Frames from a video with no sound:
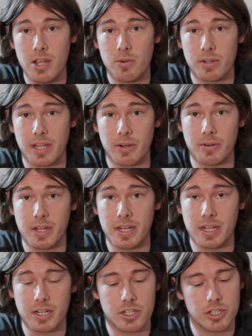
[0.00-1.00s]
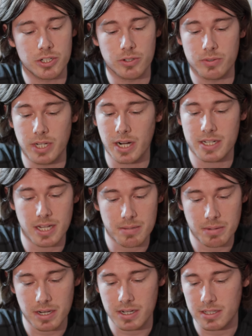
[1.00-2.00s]
without needing to duct
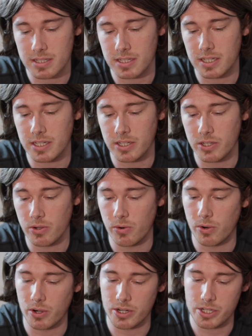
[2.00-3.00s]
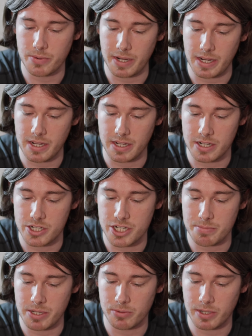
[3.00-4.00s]
tape anything or do any kind of
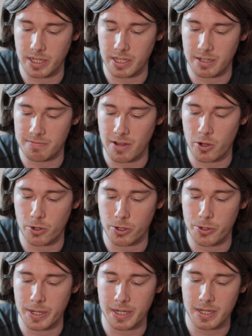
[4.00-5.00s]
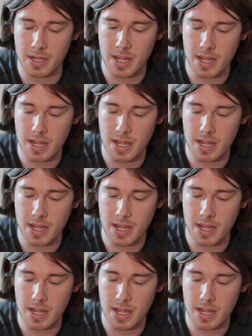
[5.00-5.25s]
jimmy rigging, velcroing.